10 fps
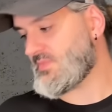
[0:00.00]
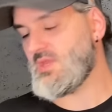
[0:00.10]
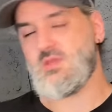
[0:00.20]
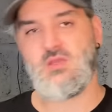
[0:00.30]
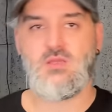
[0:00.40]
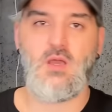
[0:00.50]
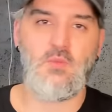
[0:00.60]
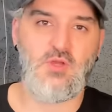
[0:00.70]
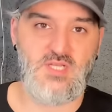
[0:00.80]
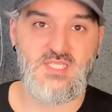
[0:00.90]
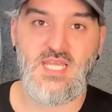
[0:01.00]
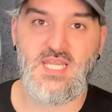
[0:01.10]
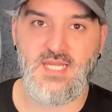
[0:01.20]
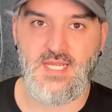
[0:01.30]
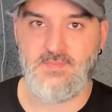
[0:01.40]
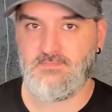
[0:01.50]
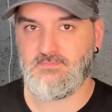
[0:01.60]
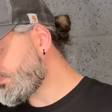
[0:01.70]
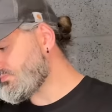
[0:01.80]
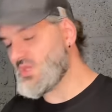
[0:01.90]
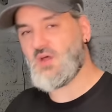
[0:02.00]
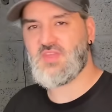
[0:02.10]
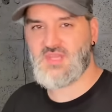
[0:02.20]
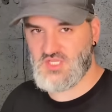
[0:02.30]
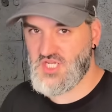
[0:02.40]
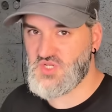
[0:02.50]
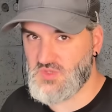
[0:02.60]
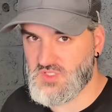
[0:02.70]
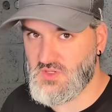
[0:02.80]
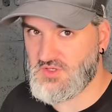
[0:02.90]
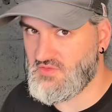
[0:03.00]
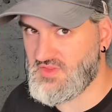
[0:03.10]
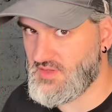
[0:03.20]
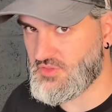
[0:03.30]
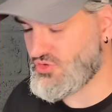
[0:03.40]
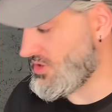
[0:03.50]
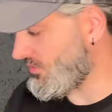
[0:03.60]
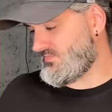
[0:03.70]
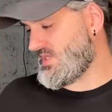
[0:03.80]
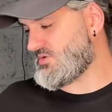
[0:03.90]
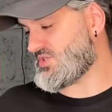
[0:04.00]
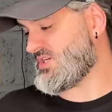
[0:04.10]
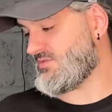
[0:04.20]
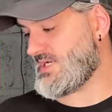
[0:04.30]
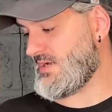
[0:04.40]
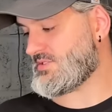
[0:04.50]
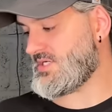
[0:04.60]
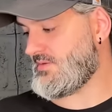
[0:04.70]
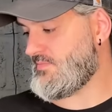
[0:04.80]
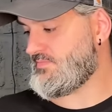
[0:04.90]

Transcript: I'm not going to say your name. I think they're genuine as well. I don't think they're a troll. I'm just going to read it out to you.